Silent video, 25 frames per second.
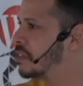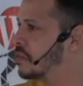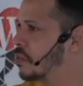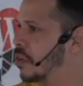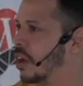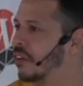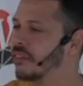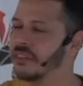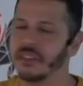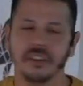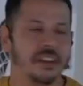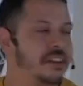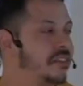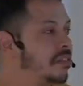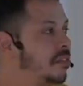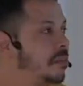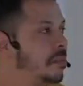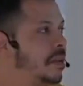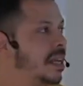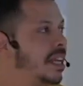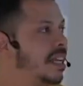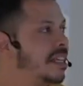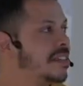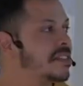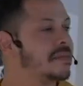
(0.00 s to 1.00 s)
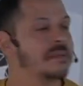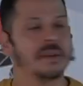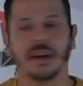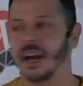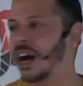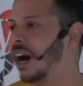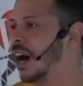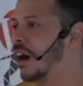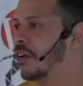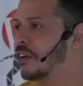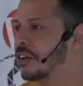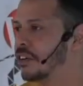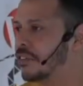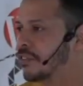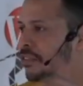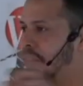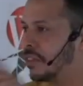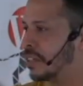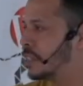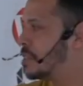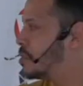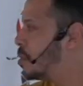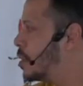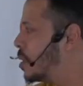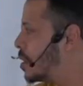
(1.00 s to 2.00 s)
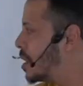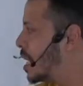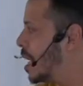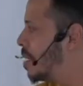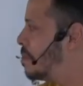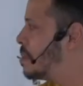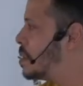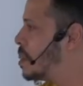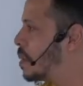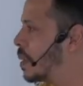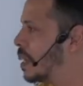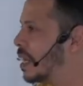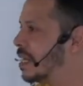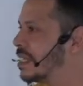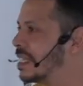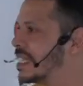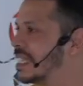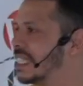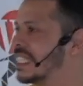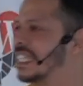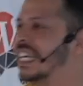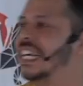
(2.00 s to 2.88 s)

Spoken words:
traveling with me. It's our first WordCamp together.